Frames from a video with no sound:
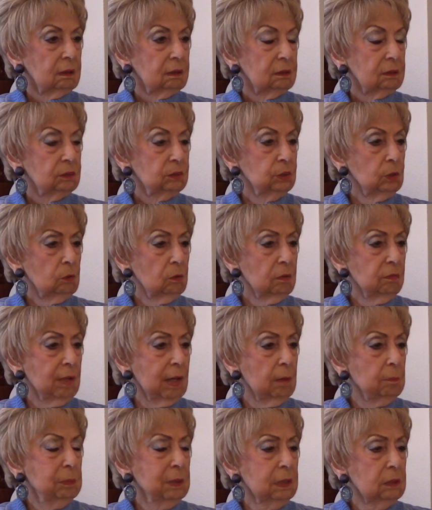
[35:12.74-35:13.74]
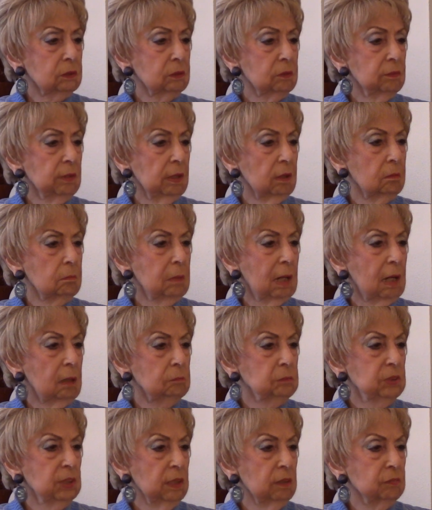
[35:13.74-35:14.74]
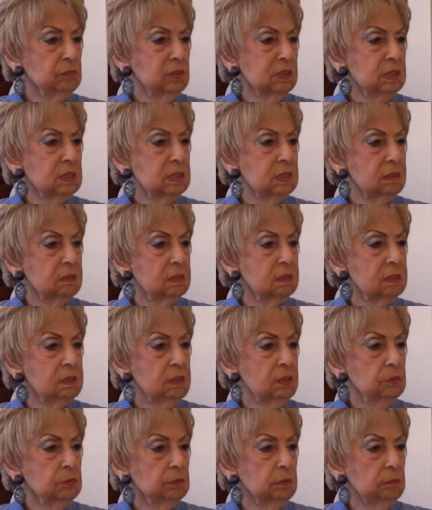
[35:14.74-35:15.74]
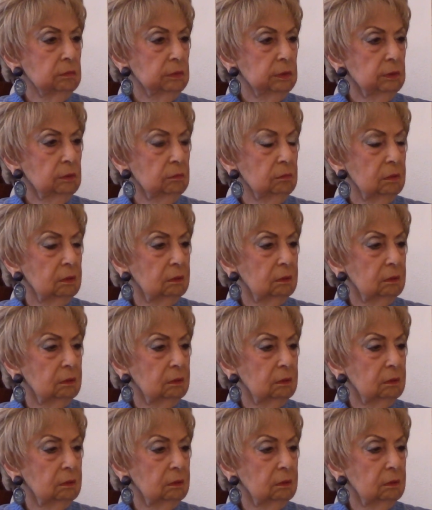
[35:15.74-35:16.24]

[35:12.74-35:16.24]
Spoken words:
Show her that picture there of Bob Jeffries at the Century Room.